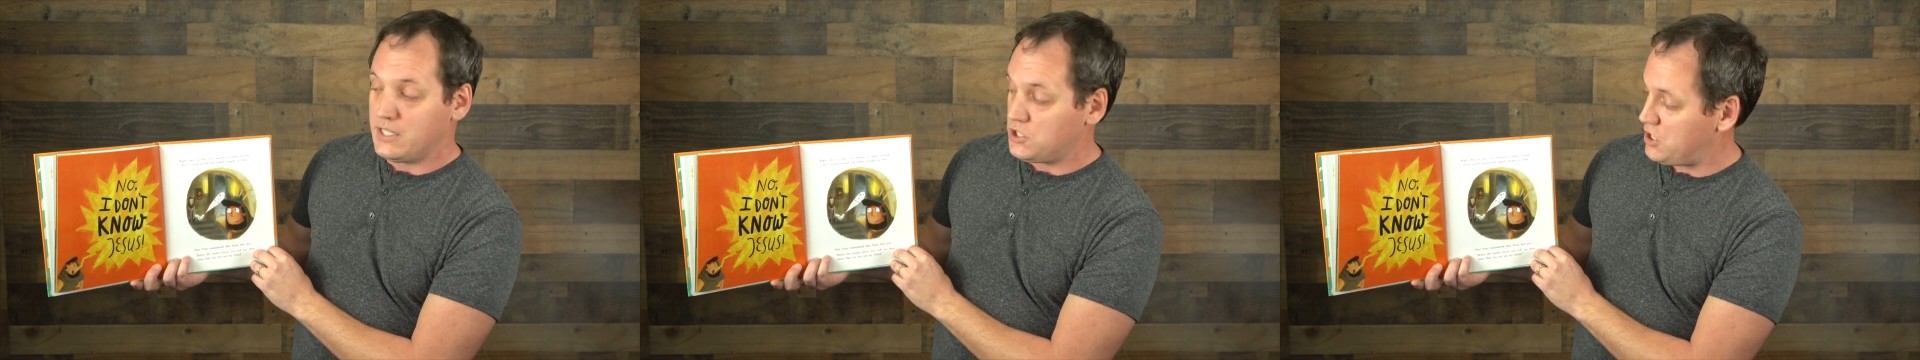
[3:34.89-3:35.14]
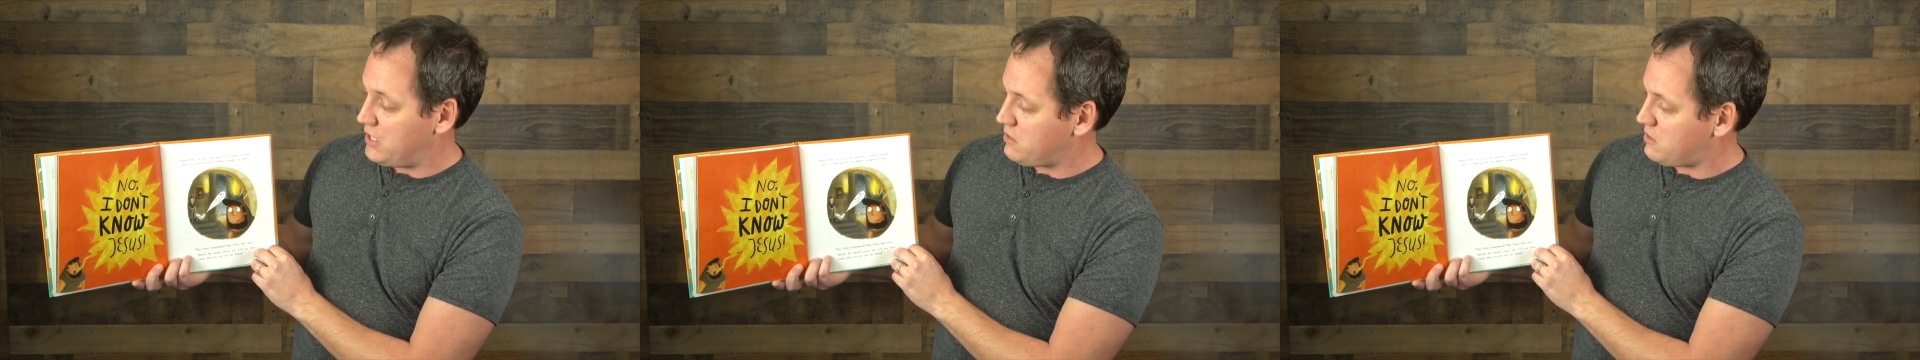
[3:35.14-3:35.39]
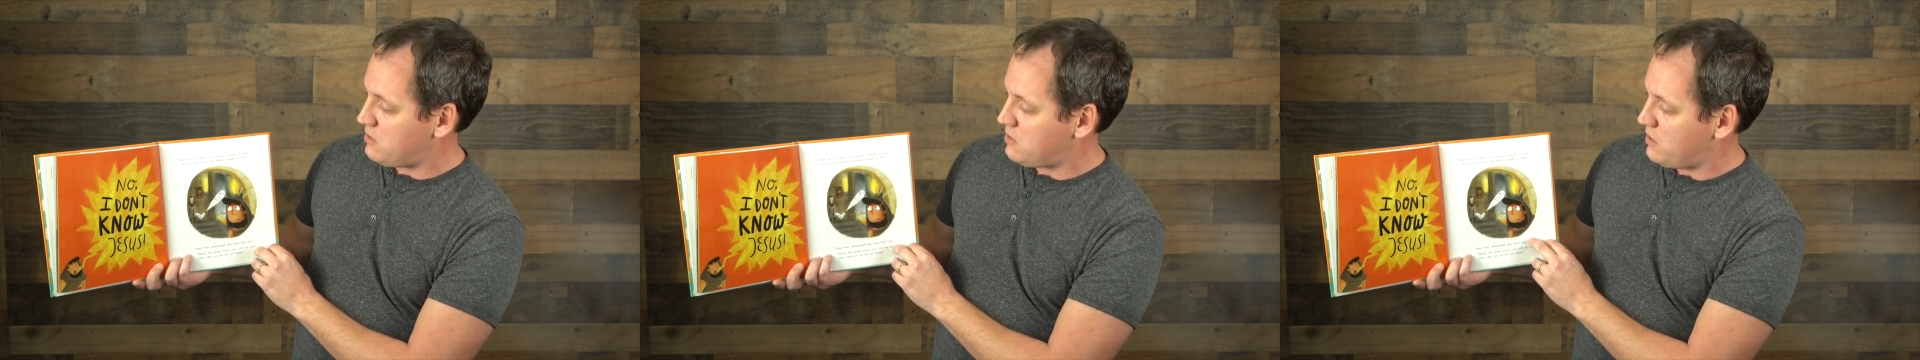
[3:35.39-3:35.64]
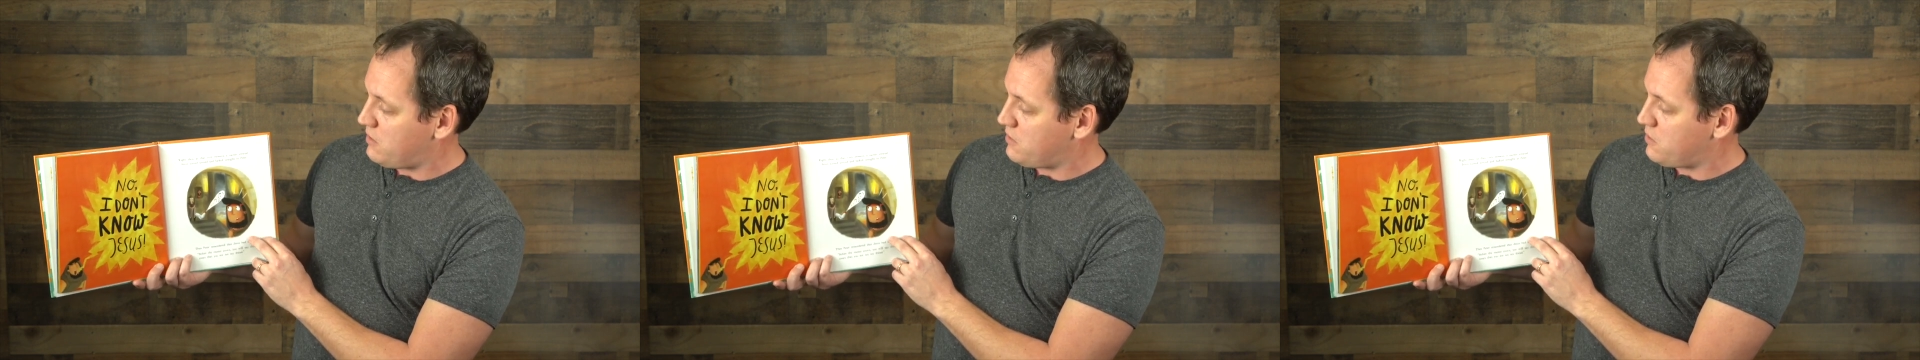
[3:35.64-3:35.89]
Jesus
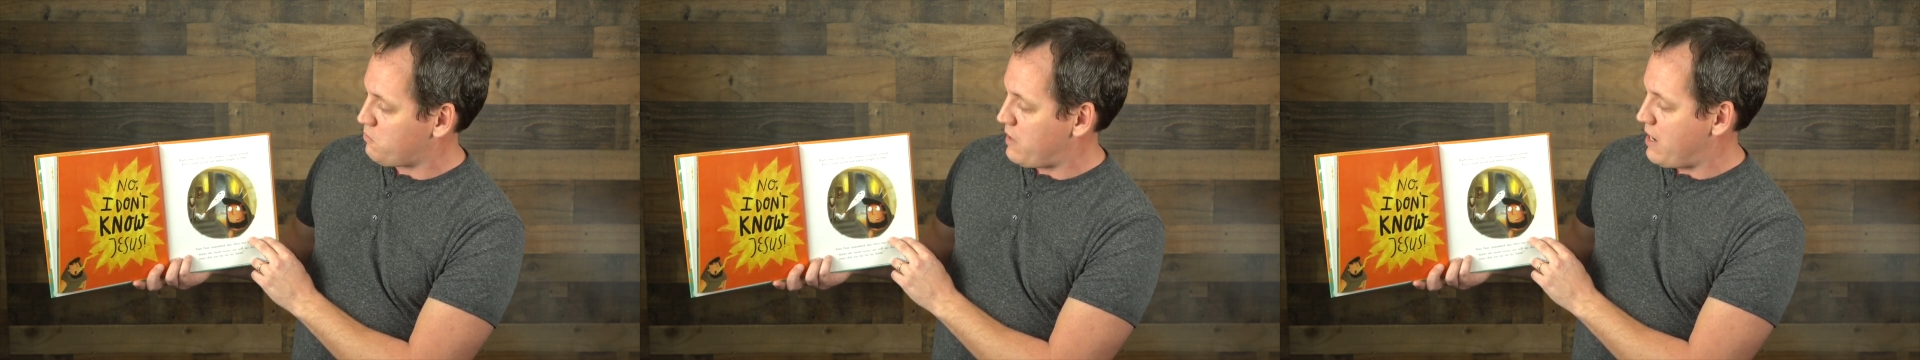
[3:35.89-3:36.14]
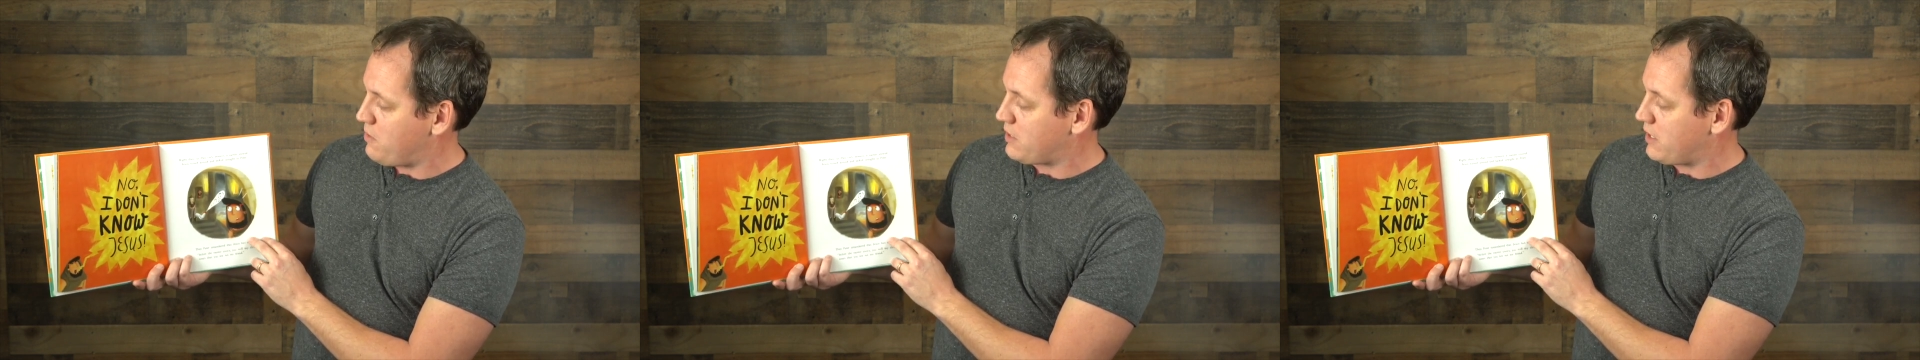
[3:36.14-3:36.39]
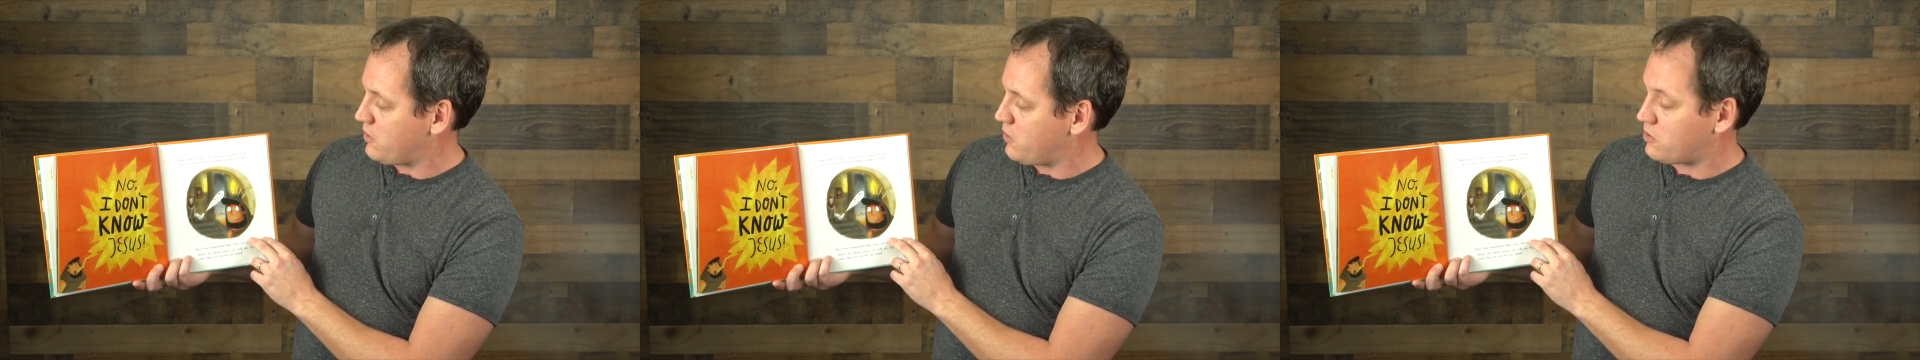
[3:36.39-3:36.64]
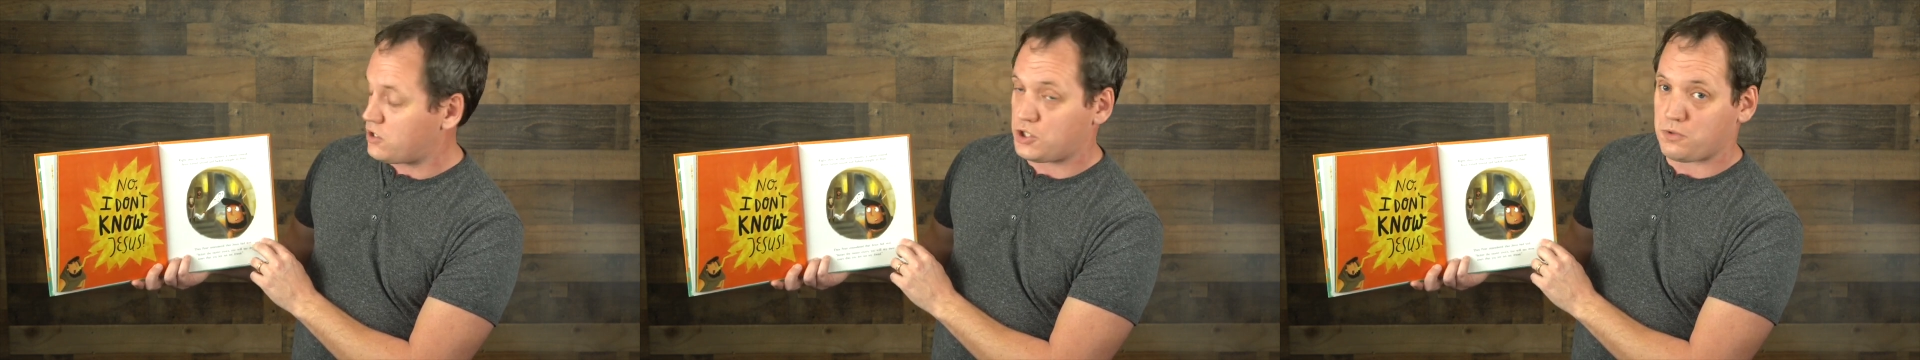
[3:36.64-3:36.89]
turned around and
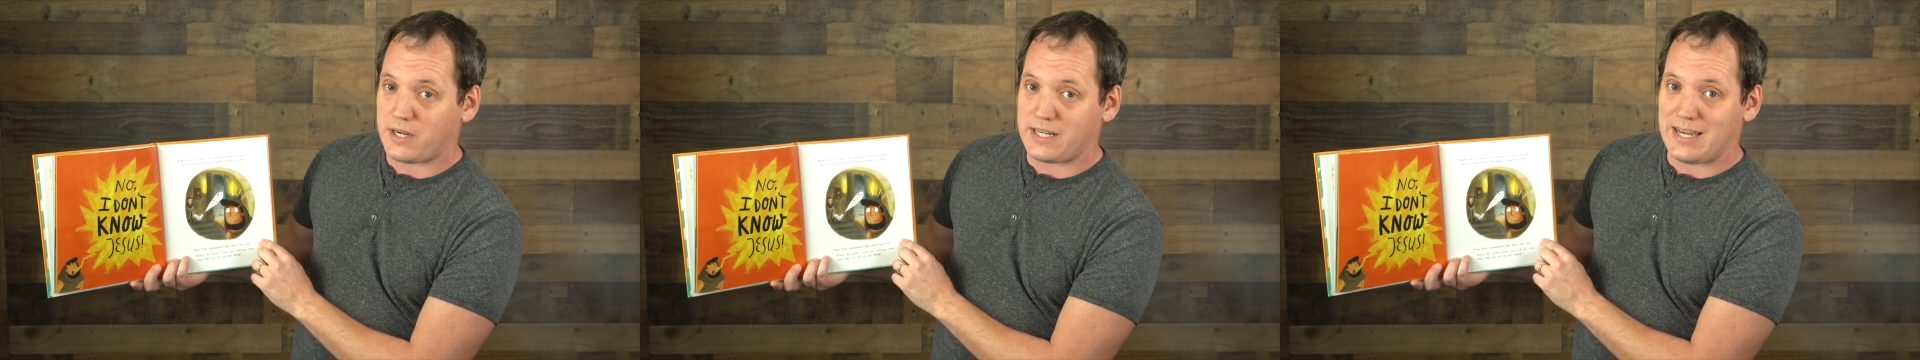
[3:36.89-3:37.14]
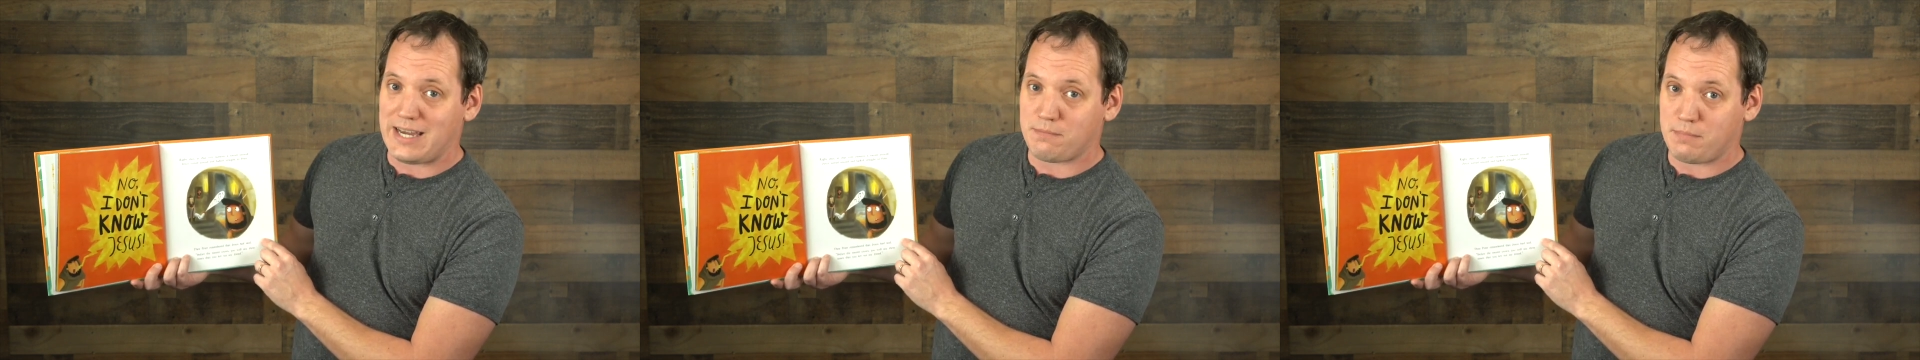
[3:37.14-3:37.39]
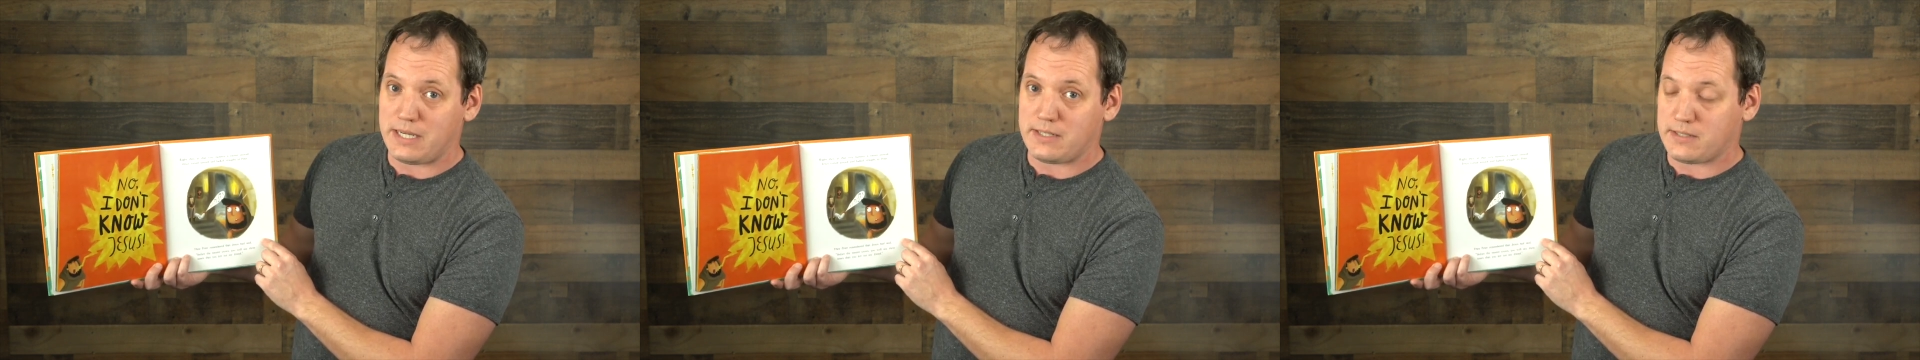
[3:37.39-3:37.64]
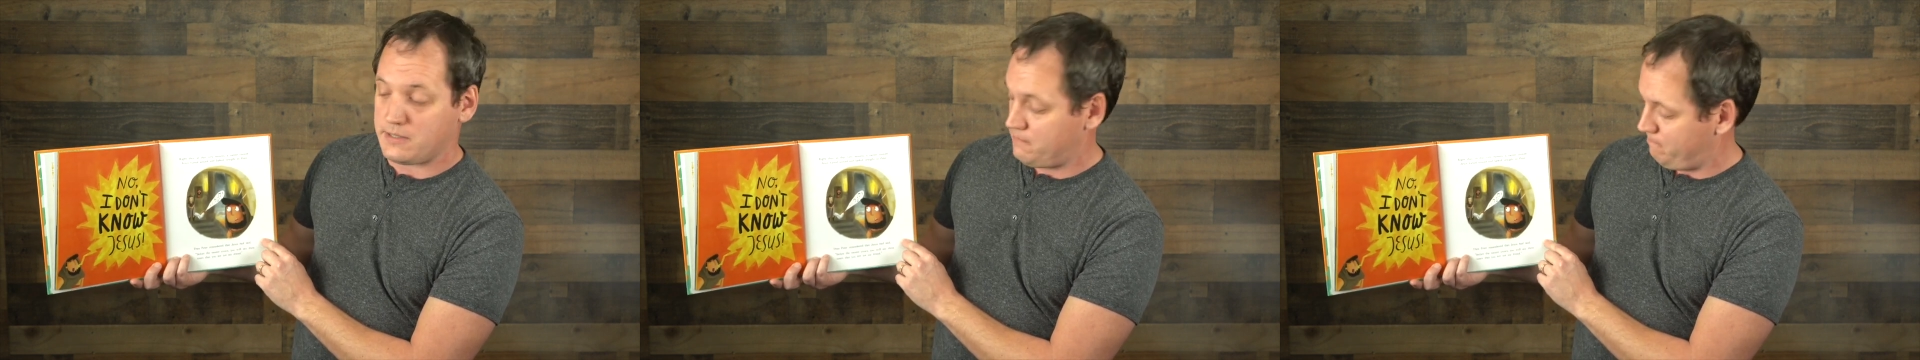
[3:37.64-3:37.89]
looked straight at
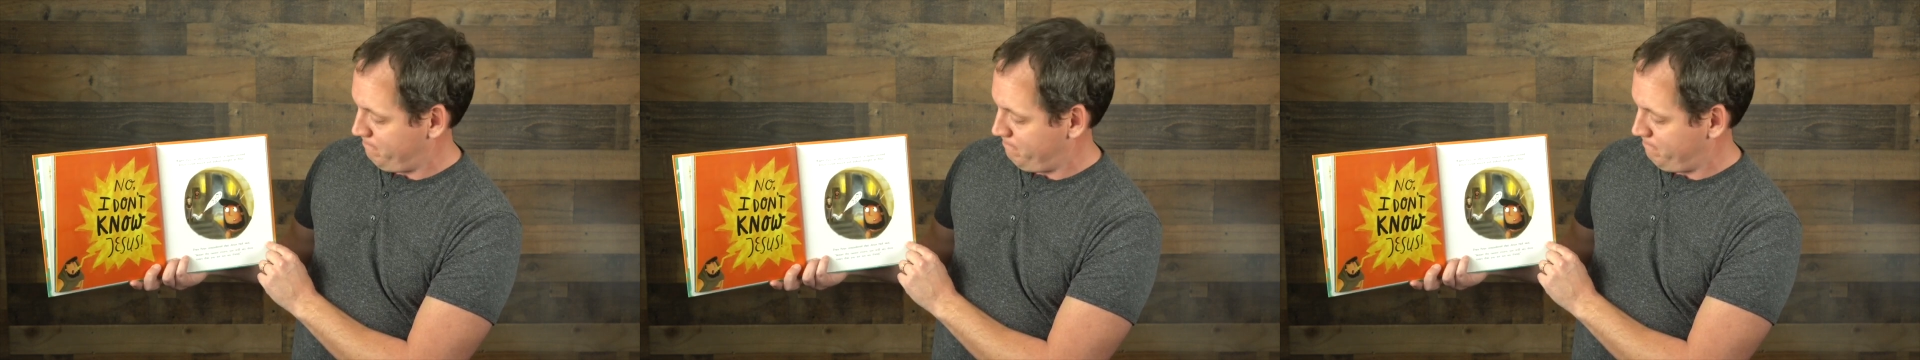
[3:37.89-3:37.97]
Peter.